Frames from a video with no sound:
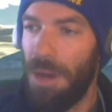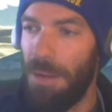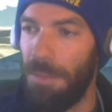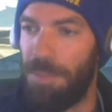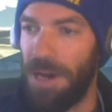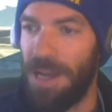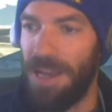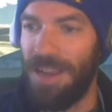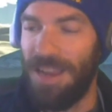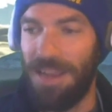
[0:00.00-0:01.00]

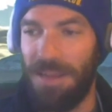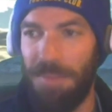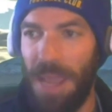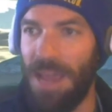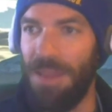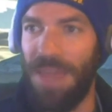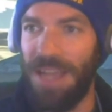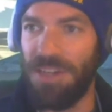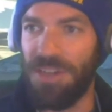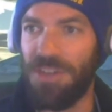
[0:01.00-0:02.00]
But man, that
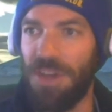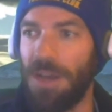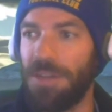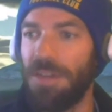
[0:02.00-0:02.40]
just sucks.